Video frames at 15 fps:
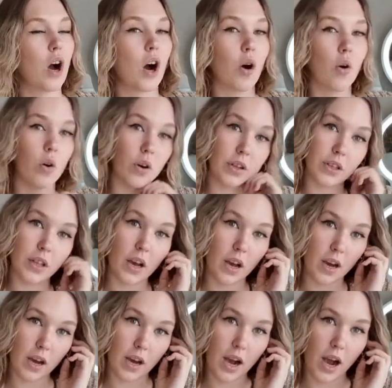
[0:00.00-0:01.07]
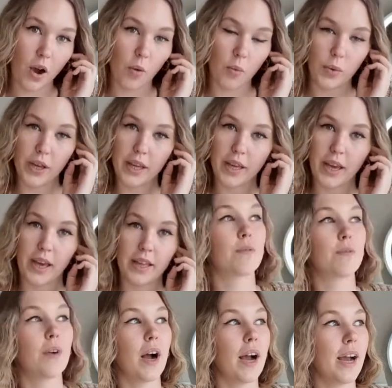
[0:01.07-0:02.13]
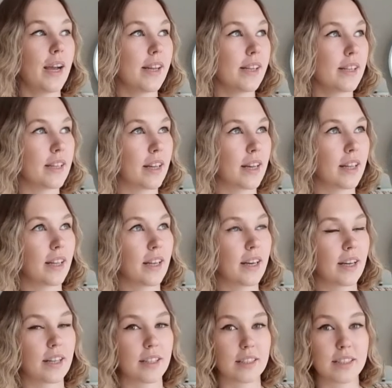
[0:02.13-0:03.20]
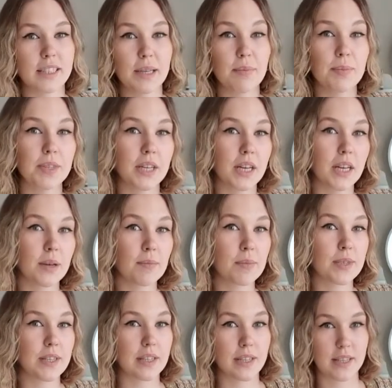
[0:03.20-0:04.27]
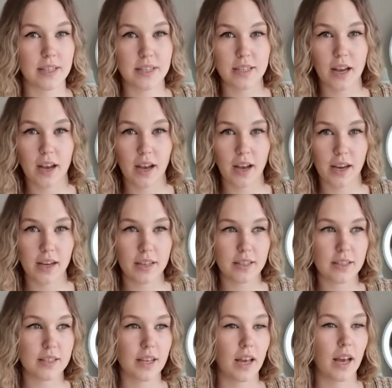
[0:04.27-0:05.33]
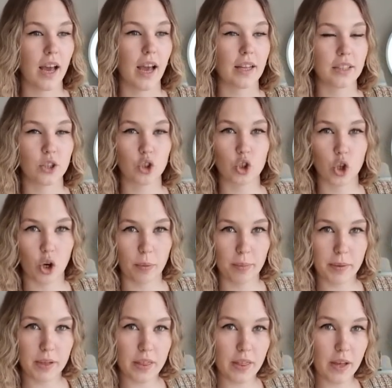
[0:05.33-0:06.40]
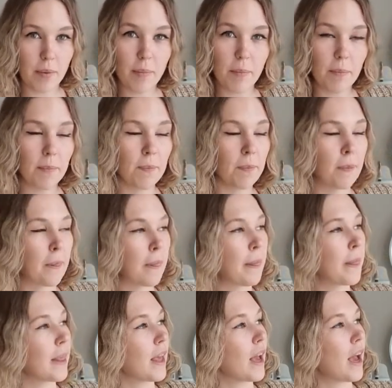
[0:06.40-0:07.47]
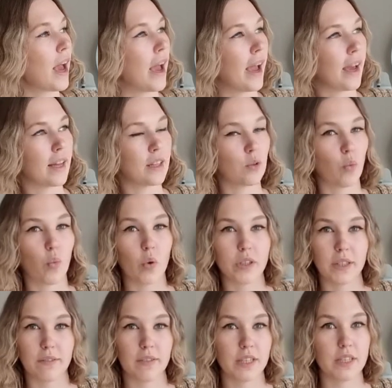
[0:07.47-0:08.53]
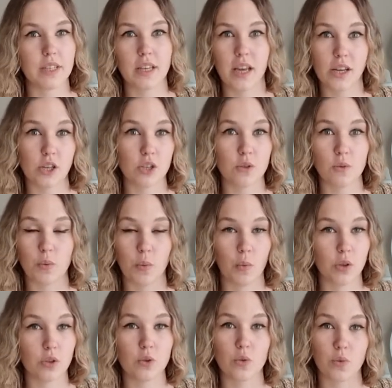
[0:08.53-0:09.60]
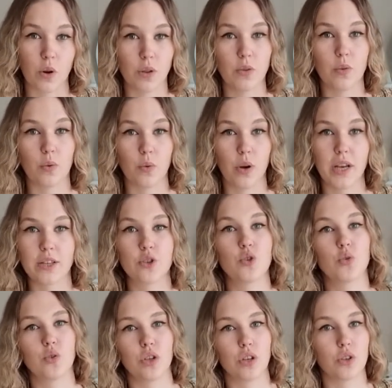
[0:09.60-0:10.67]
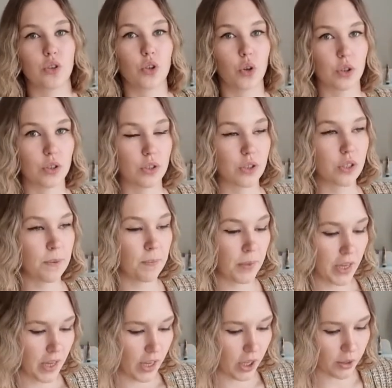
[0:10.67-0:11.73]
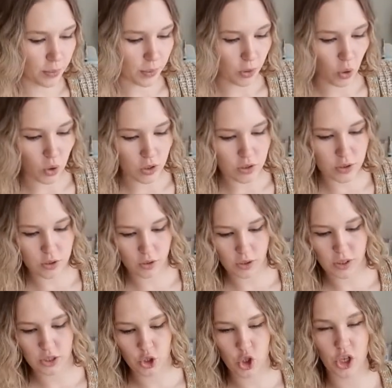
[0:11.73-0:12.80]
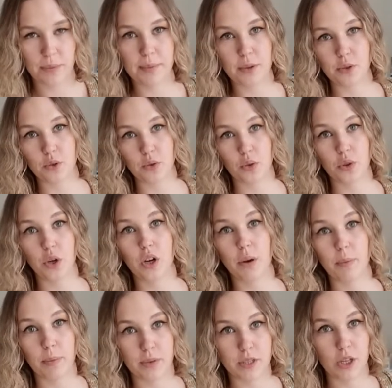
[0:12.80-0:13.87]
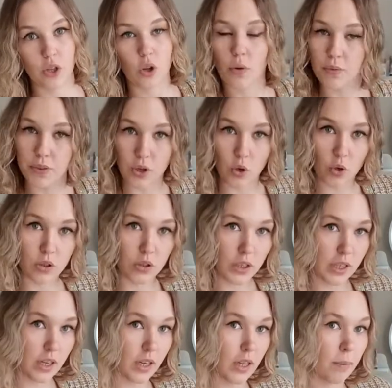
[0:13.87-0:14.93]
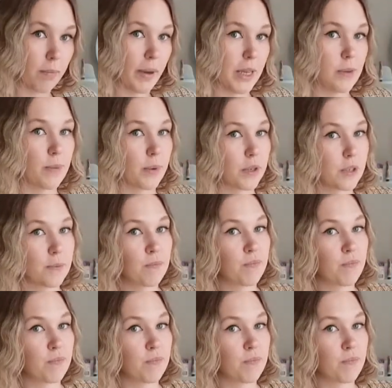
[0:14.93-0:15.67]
on how we can find the clinical symptoms, the signs, and interpret them, and what investigations we want to run through as junior doctors. It will also contribute to 30% of the whole clinical passport.